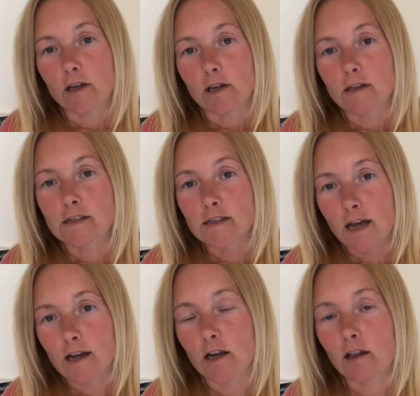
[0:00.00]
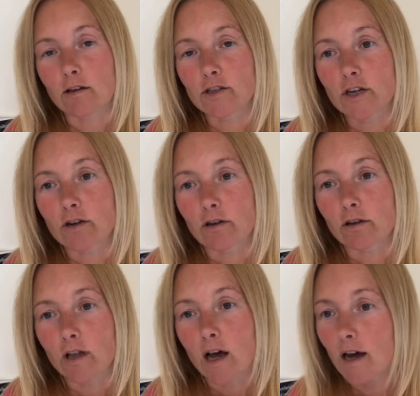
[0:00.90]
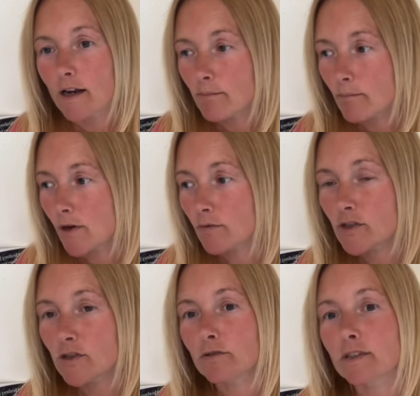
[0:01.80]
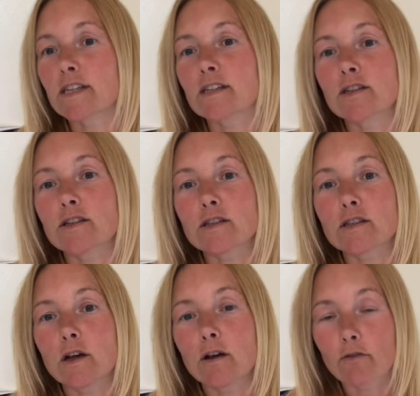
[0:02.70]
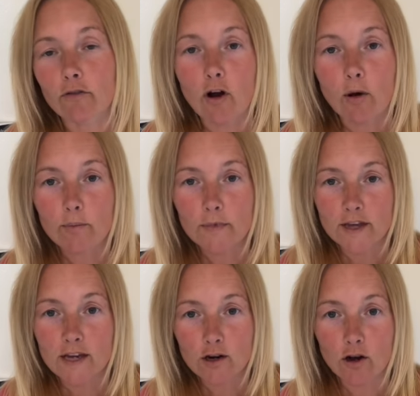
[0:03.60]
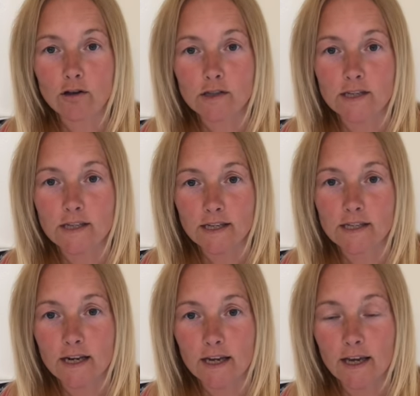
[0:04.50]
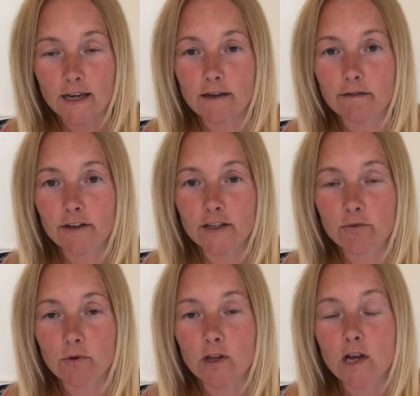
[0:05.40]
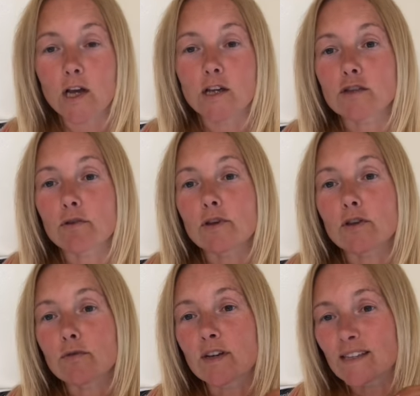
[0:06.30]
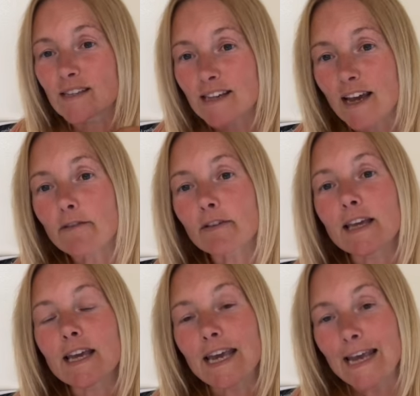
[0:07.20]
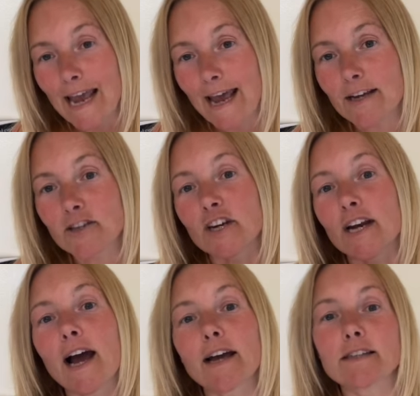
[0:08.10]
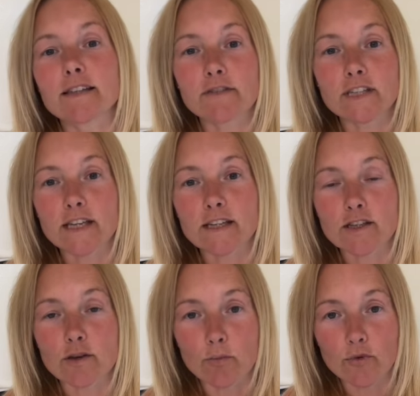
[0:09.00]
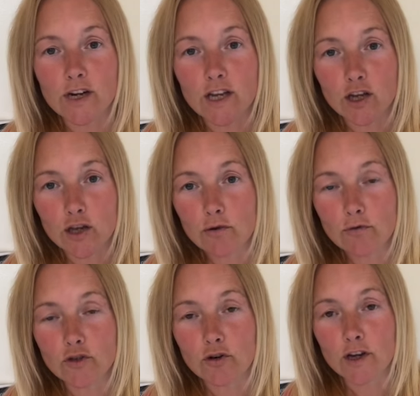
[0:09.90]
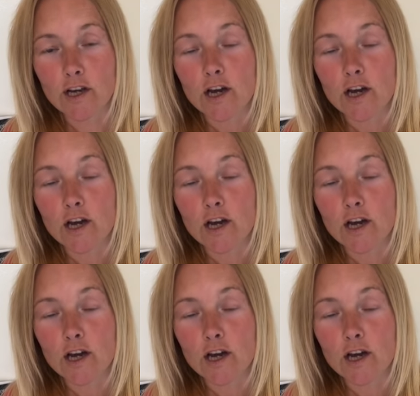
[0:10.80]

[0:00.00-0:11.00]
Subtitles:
psychological, and emotional distance from the narcissistic individual so that you can safely engage in activities that bring you joy,